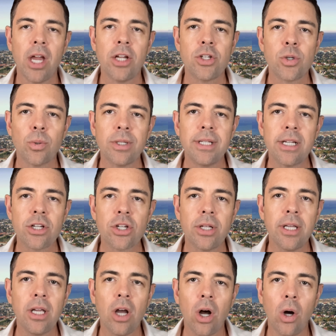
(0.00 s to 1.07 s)

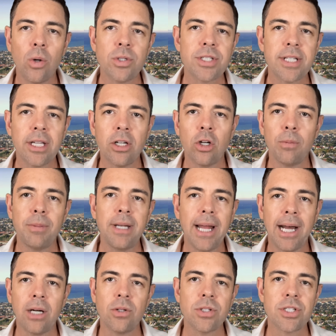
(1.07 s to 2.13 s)
Traditionally, hosting an open
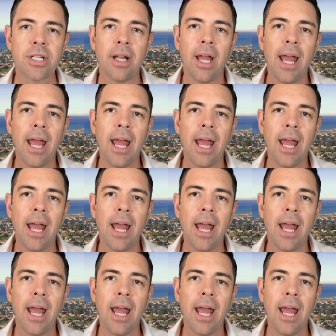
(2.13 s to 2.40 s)
house